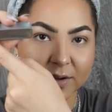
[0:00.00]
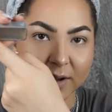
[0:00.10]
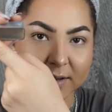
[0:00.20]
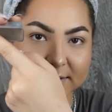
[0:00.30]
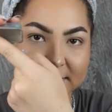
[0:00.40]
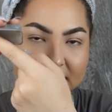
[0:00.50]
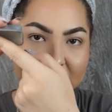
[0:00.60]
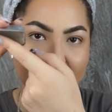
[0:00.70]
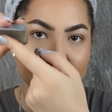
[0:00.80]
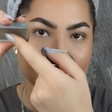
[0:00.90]
You can
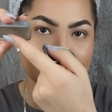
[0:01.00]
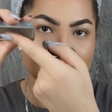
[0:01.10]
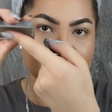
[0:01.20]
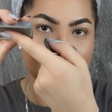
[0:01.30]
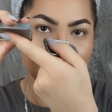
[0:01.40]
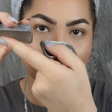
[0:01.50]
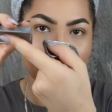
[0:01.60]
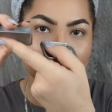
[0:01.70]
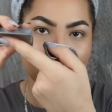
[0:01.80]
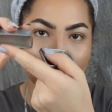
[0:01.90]
see there's like quite
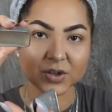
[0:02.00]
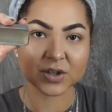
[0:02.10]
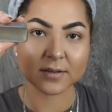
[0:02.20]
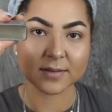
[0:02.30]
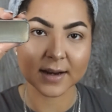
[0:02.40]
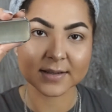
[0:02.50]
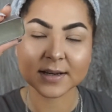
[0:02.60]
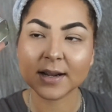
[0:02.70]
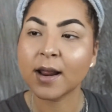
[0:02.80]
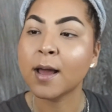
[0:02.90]
a large dent in
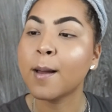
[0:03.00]
it,